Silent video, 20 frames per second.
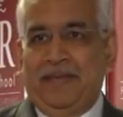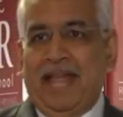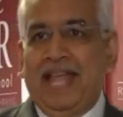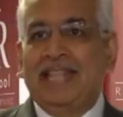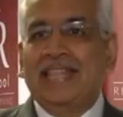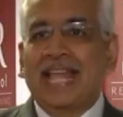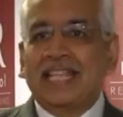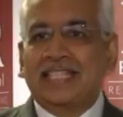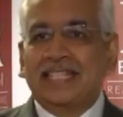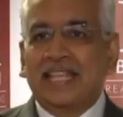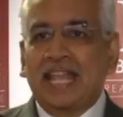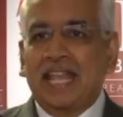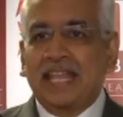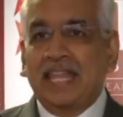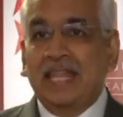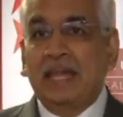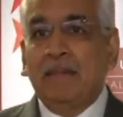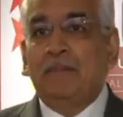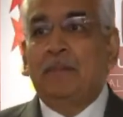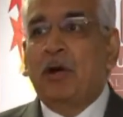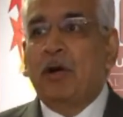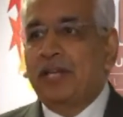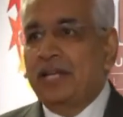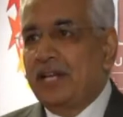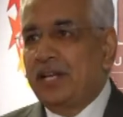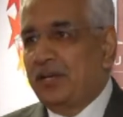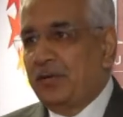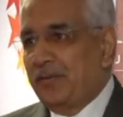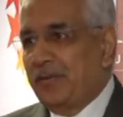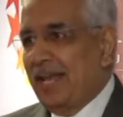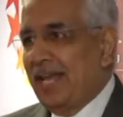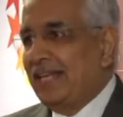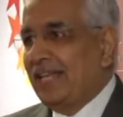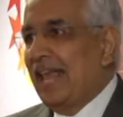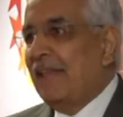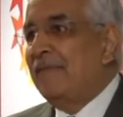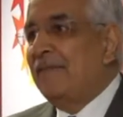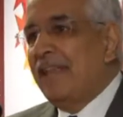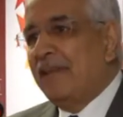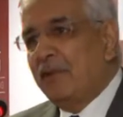And that's another important
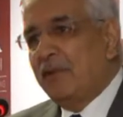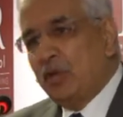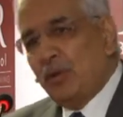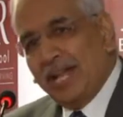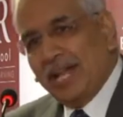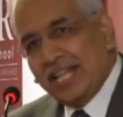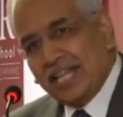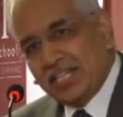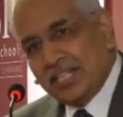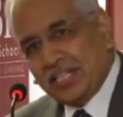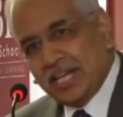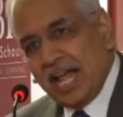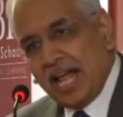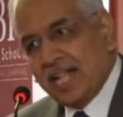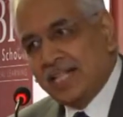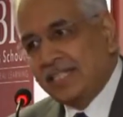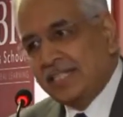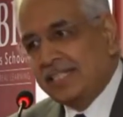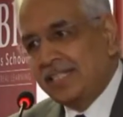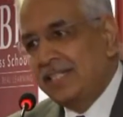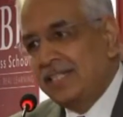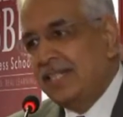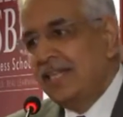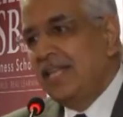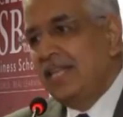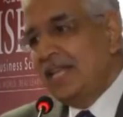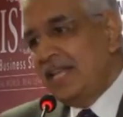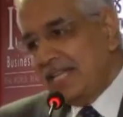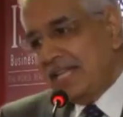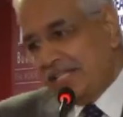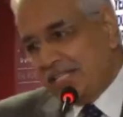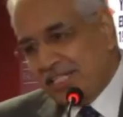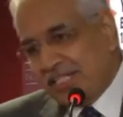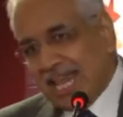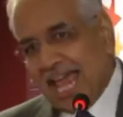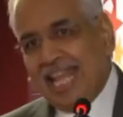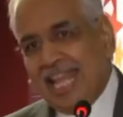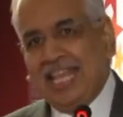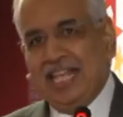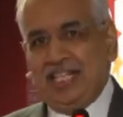trait. And whenever you get a chance,
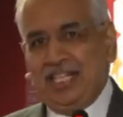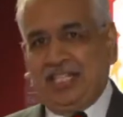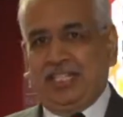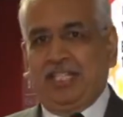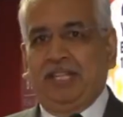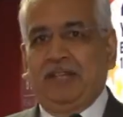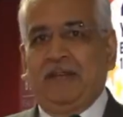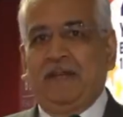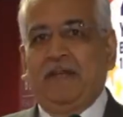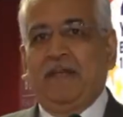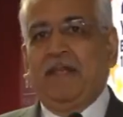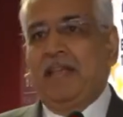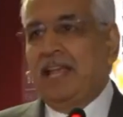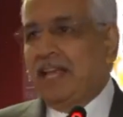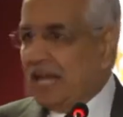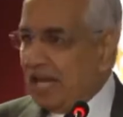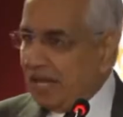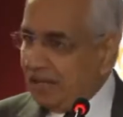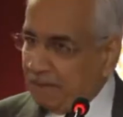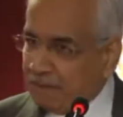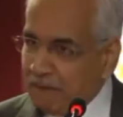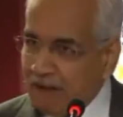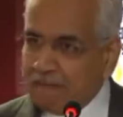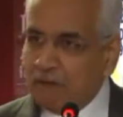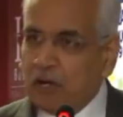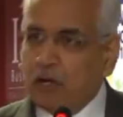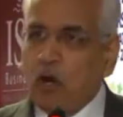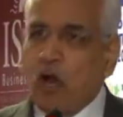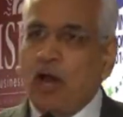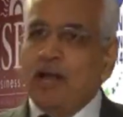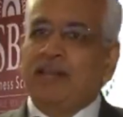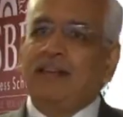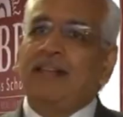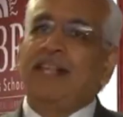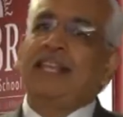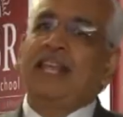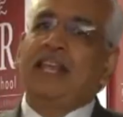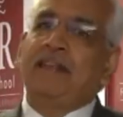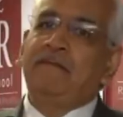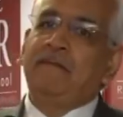challenge. If you have a
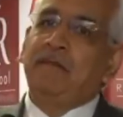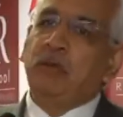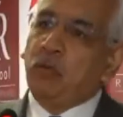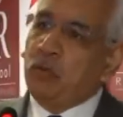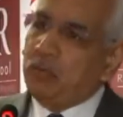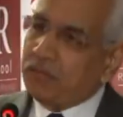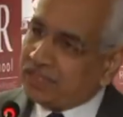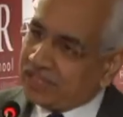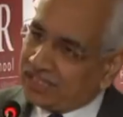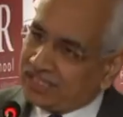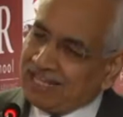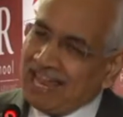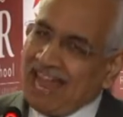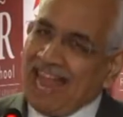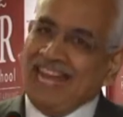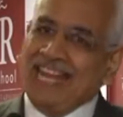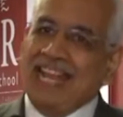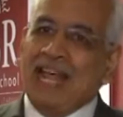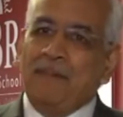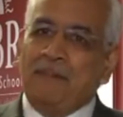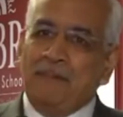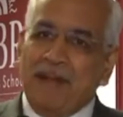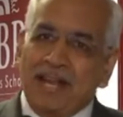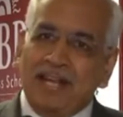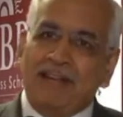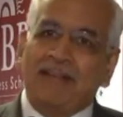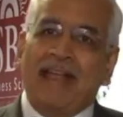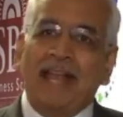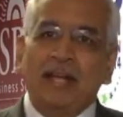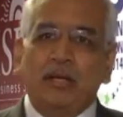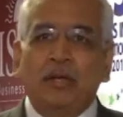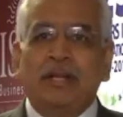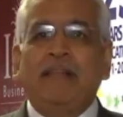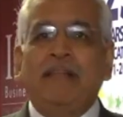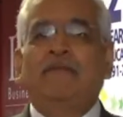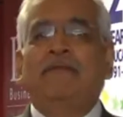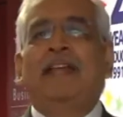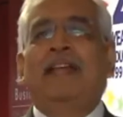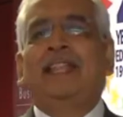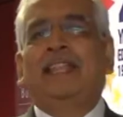contrarian view, stand up and try to
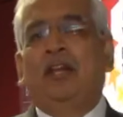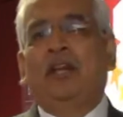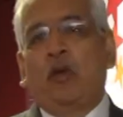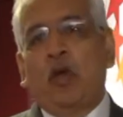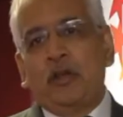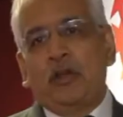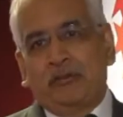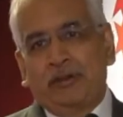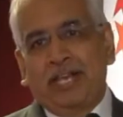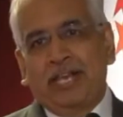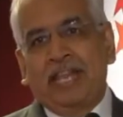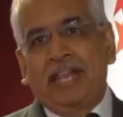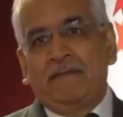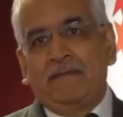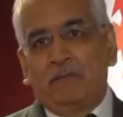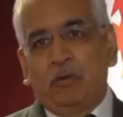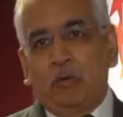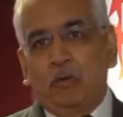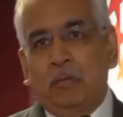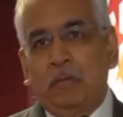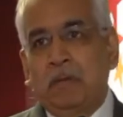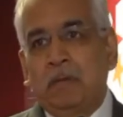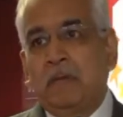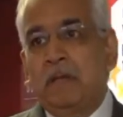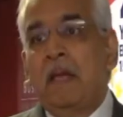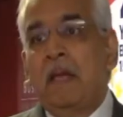defend the contrarian view.